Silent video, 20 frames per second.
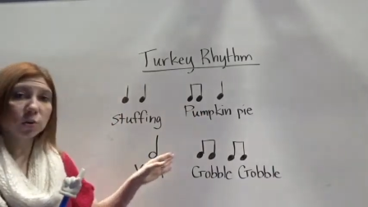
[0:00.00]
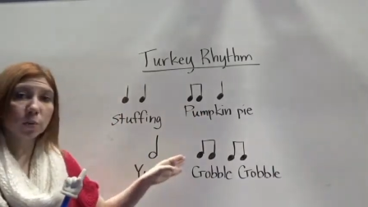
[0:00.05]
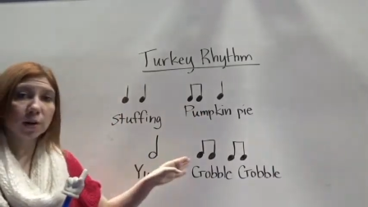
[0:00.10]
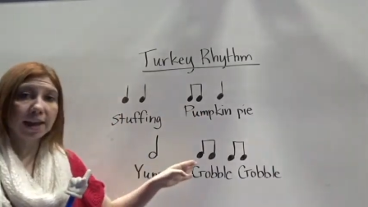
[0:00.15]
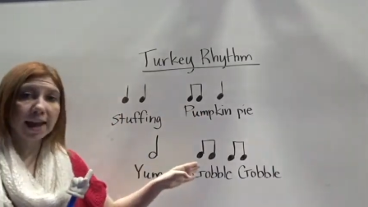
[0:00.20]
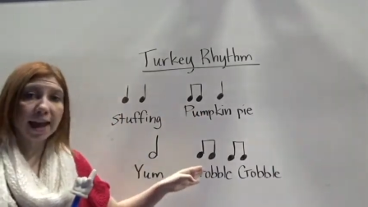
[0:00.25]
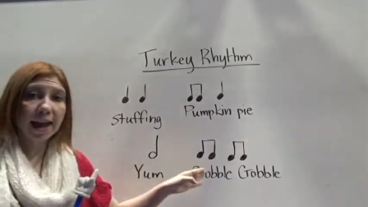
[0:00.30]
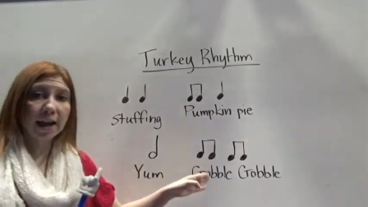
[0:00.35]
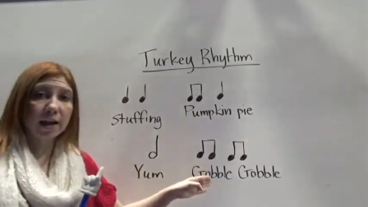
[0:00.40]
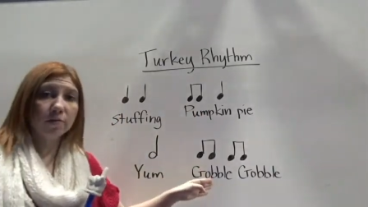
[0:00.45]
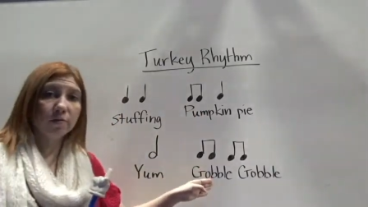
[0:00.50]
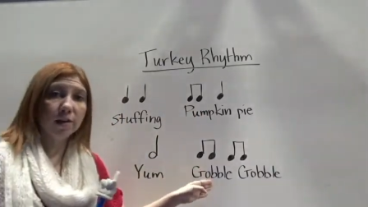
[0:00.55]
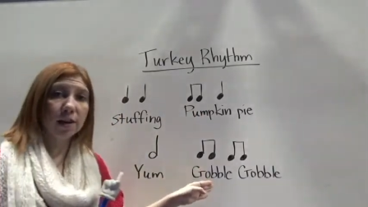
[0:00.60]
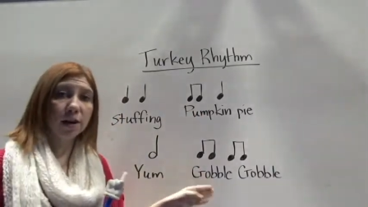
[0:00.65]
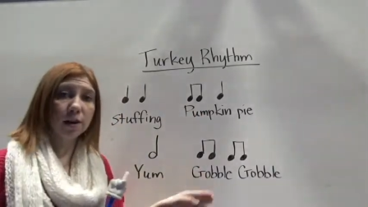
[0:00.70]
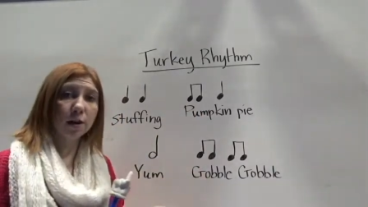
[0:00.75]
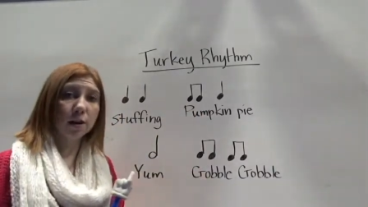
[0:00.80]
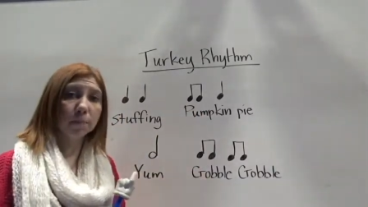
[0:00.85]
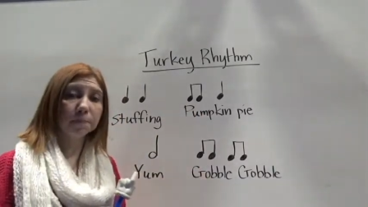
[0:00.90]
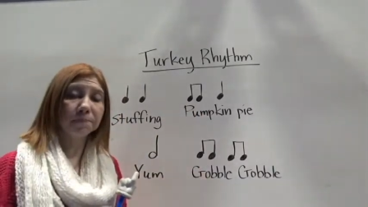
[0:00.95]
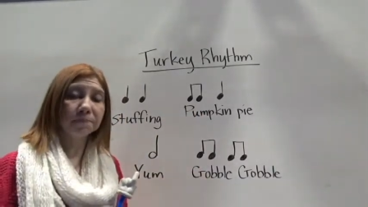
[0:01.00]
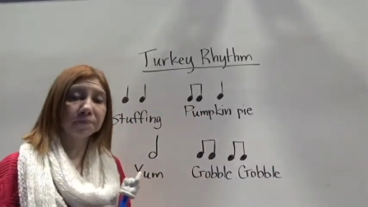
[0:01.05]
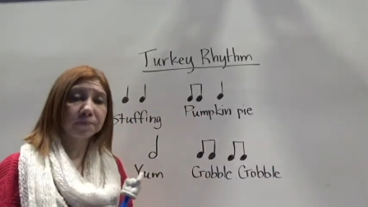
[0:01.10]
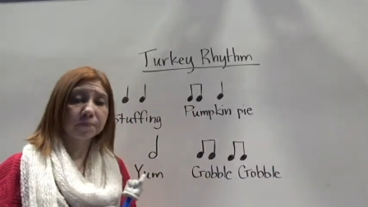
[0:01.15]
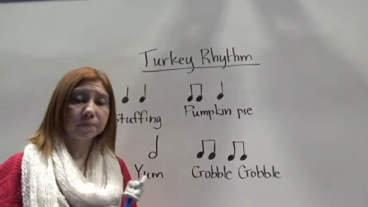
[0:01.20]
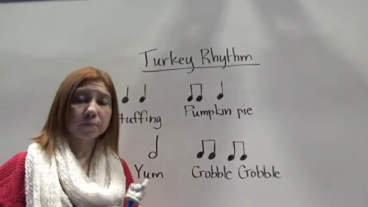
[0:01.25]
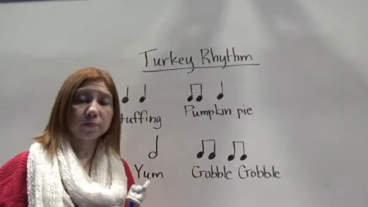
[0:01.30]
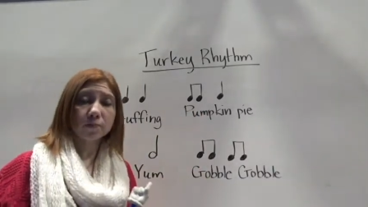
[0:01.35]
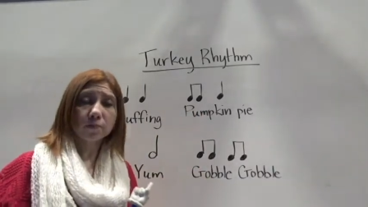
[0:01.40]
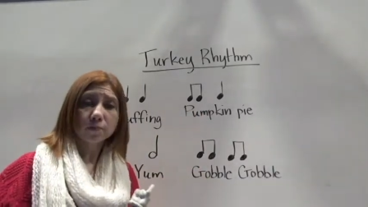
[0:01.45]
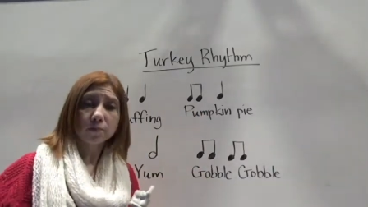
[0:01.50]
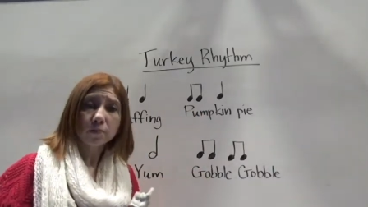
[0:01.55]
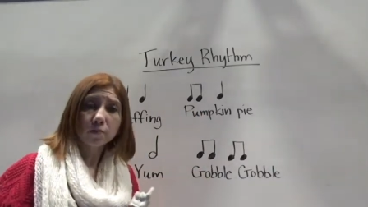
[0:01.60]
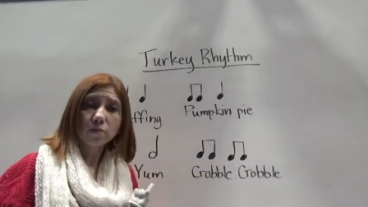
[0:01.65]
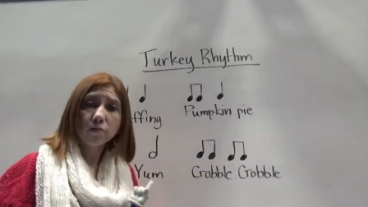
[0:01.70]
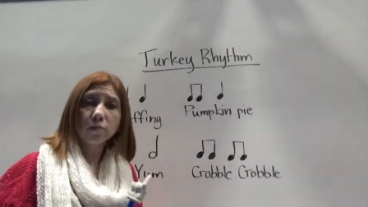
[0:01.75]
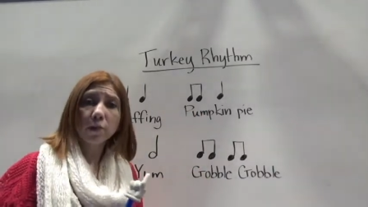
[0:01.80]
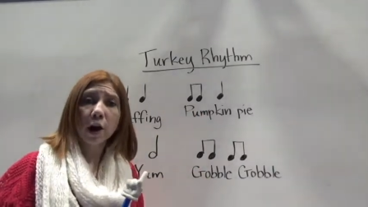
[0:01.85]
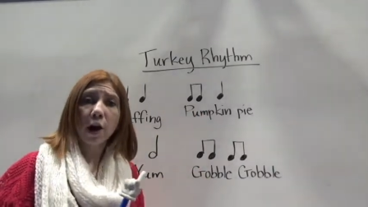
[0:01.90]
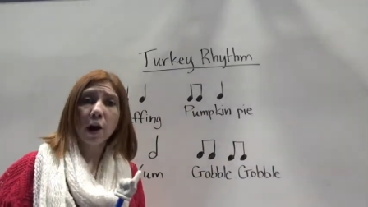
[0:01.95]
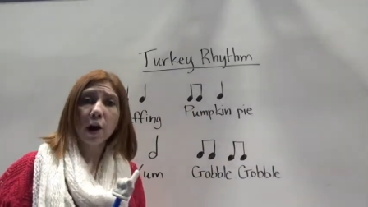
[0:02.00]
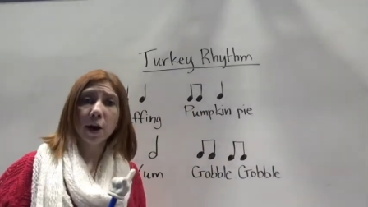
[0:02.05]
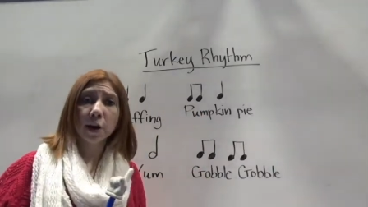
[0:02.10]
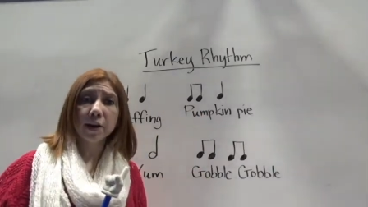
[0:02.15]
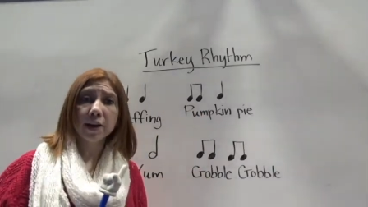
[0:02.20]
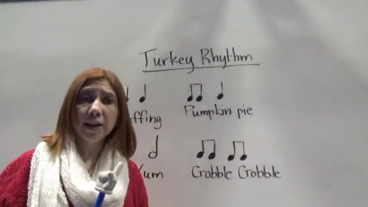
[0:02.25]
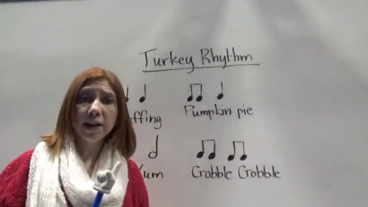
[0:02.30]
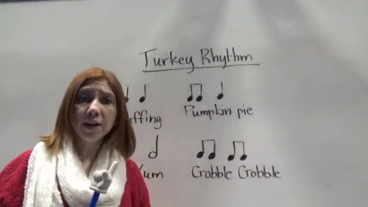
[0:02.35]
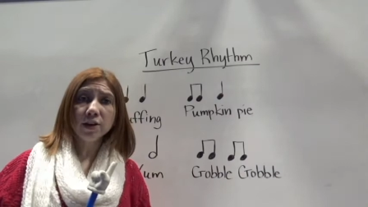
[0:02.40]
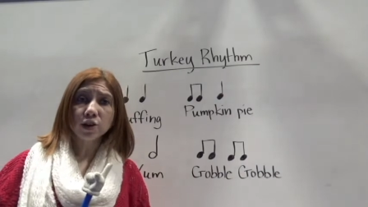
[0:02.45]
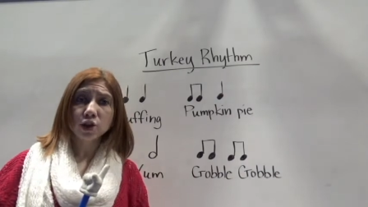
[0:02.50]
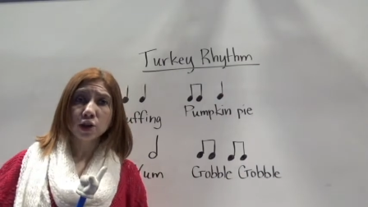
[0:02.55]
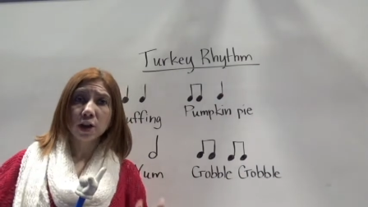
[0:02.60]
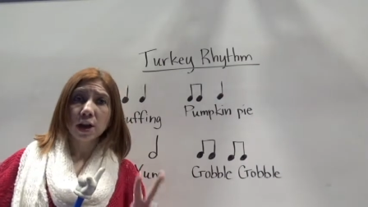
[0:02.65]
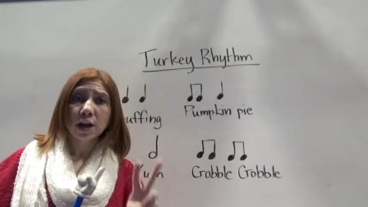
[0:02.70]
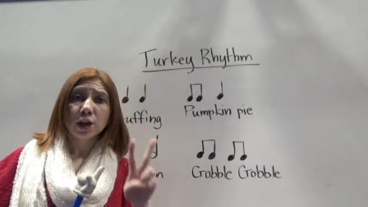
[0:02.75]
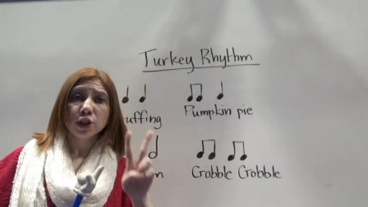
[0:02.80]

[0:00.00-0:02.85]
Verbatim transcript: we have here are each